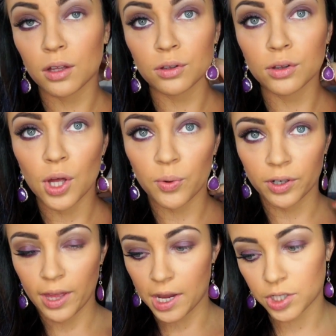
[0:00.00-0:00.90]

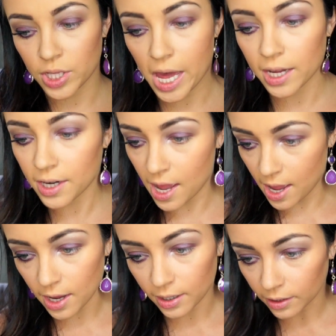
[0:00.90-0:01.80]
lower lash line
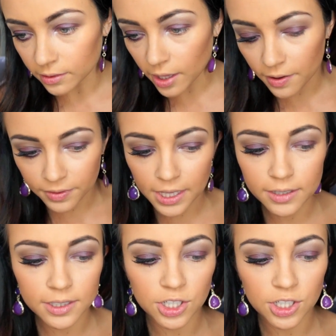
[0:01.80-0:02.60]
and I love this.